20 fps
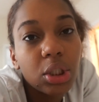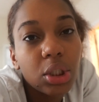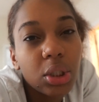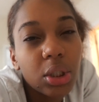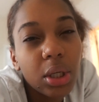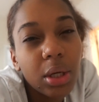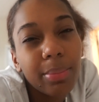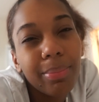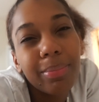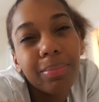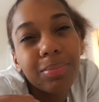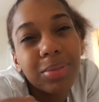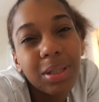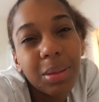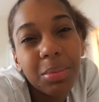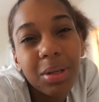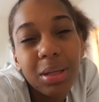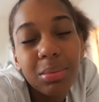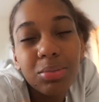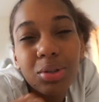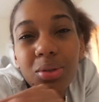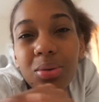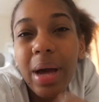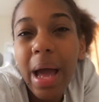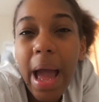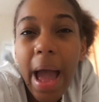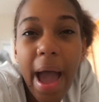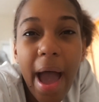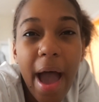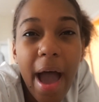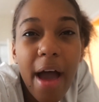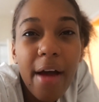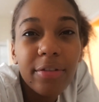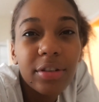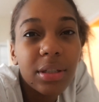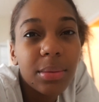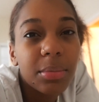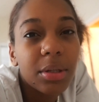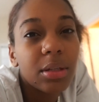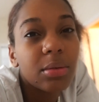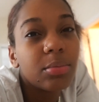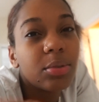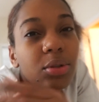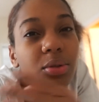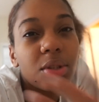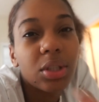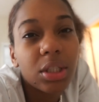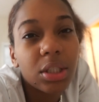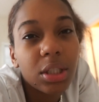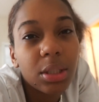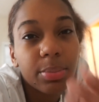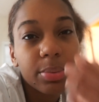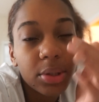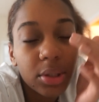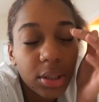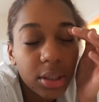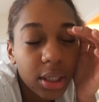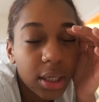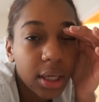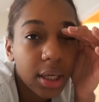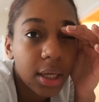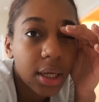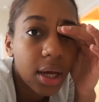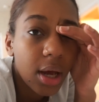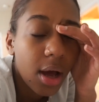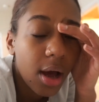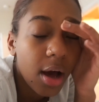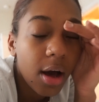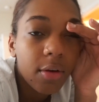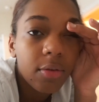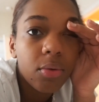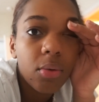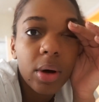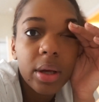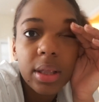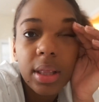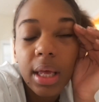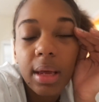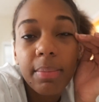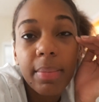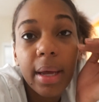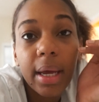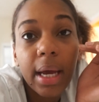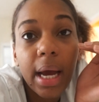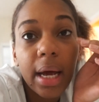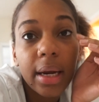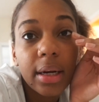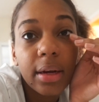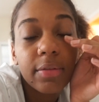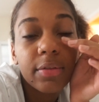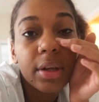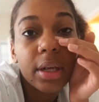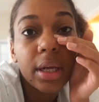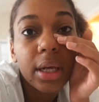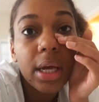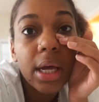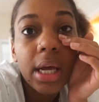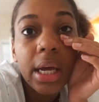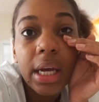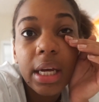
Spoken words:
So some of them do half, some of them do 60% of what they make out of it.